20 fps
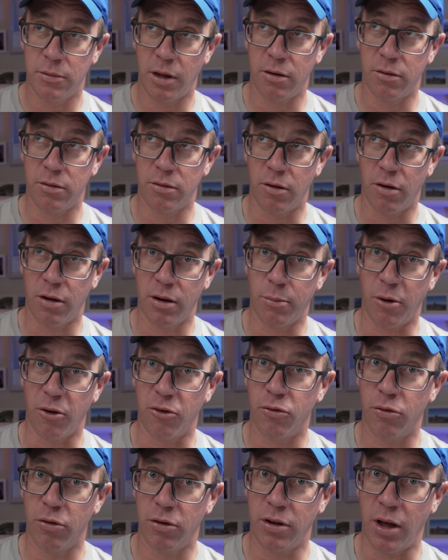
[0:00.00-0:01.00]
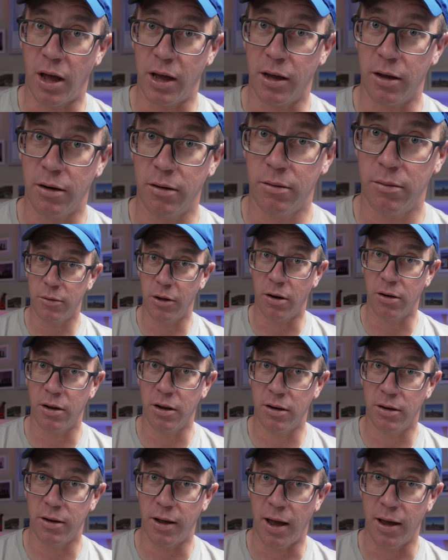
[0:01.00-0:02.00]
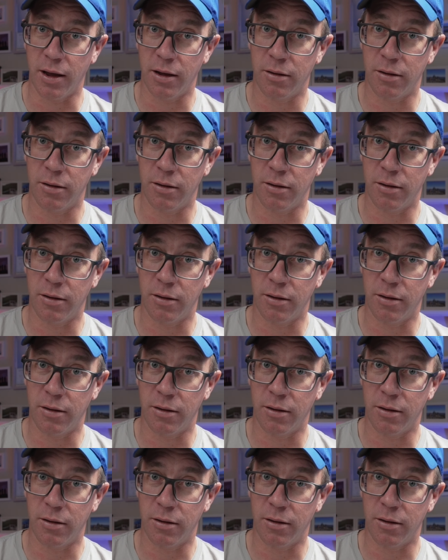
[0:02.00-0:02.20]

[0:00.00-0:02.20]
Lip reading: that's an item I should have taken that I didn't take.